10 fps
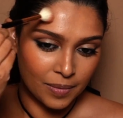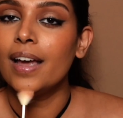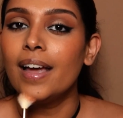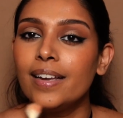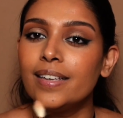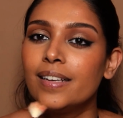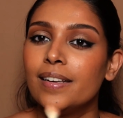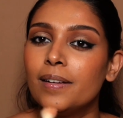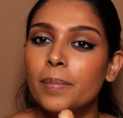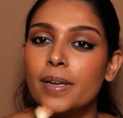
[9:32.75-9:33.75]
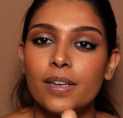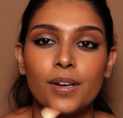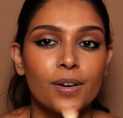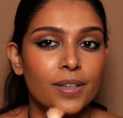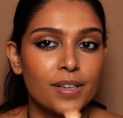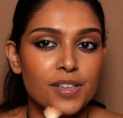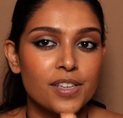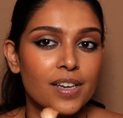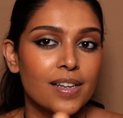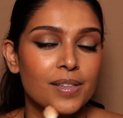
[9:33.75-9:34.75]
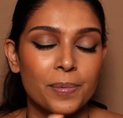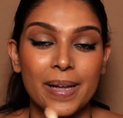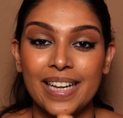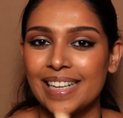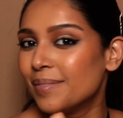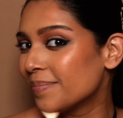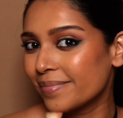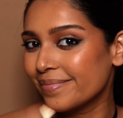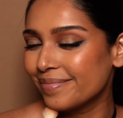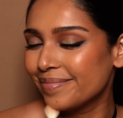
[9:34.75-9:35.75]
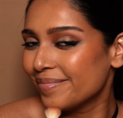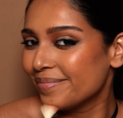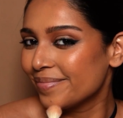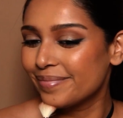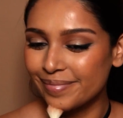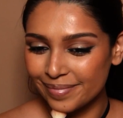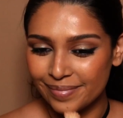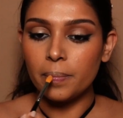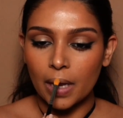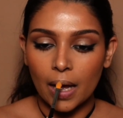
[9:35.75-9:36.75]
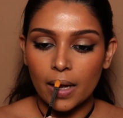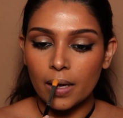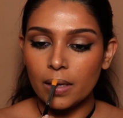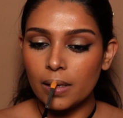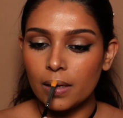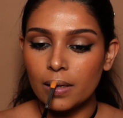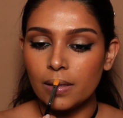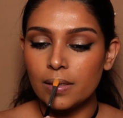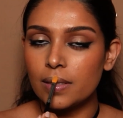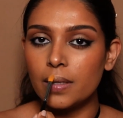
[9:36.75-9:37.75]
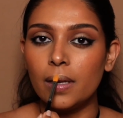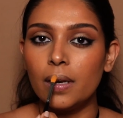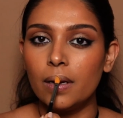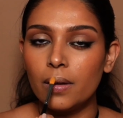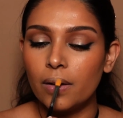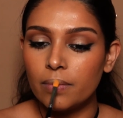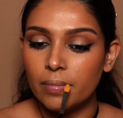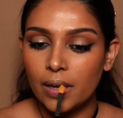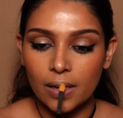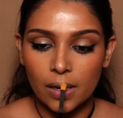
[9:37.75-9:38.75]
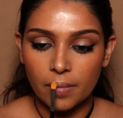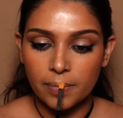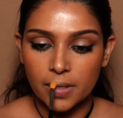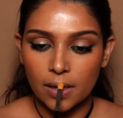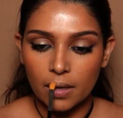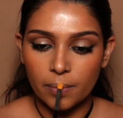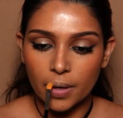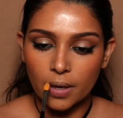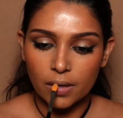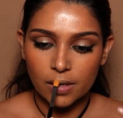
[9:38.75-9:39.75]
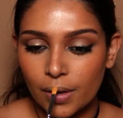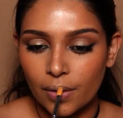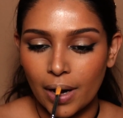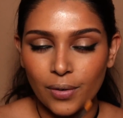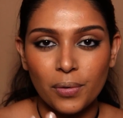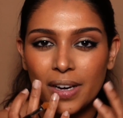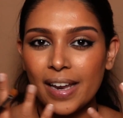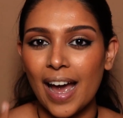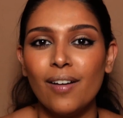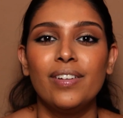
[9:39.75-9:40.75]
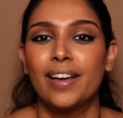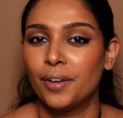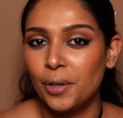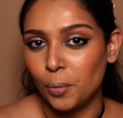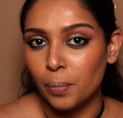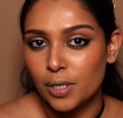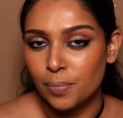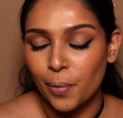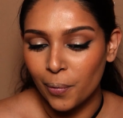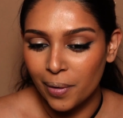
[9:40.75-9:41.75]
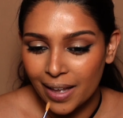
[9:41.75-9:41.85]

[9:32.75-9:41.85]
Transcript: And a little bit on the chin as well. Apply a little concealer on my lips here because, you know, I don't really have like a cupid's bow.